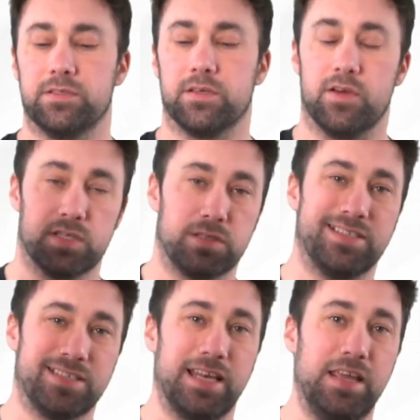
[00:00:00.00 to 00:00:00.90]
So this
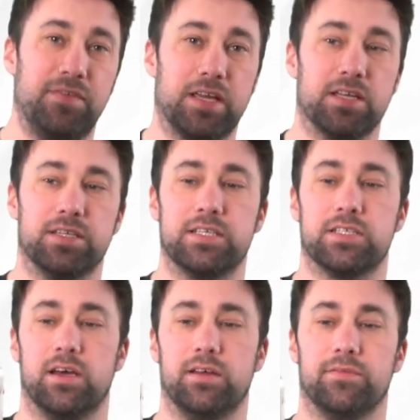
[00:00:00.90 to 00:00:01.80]
is a leave-in
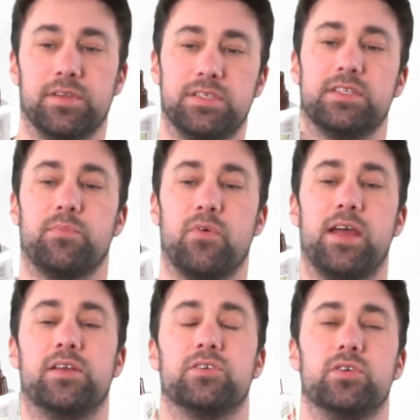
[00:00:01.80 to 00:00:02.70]
conditioner. This is the
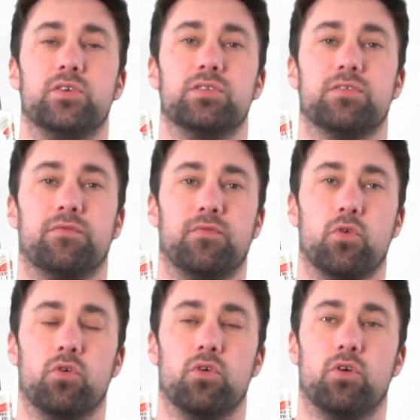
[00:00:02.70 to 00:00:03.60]
brand I use
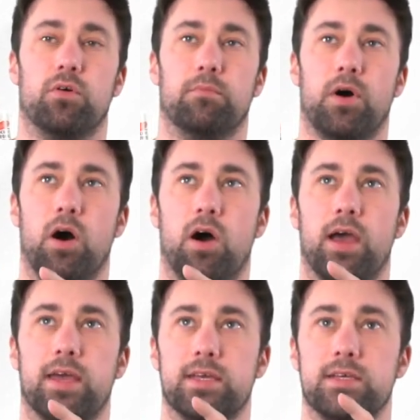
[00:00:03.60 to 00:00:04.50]
for
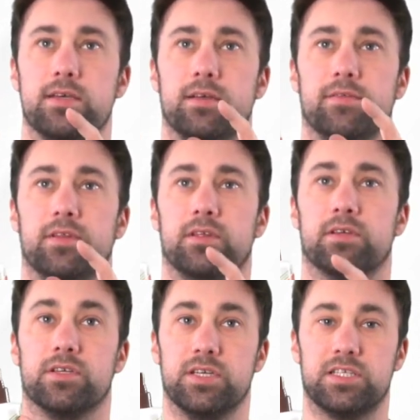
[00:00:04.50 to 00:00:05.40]
my
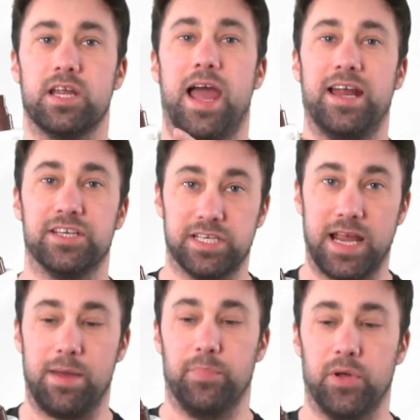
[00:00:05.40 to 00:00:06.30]
conditioner and
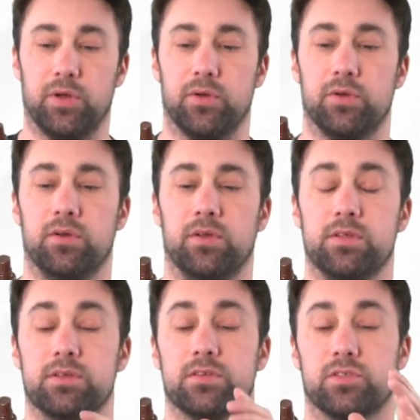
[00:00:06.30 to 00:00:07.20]
shampoo
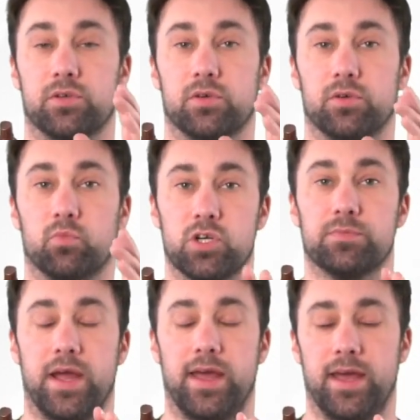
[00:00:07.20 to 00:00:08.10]
to
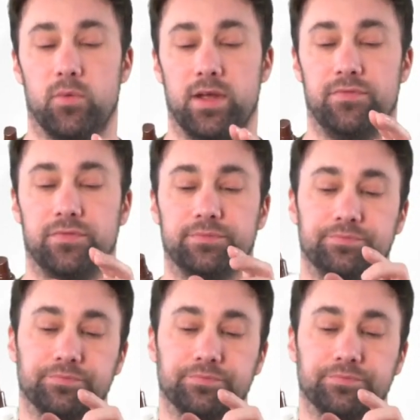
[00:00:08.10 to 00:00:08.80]
wash my hair with.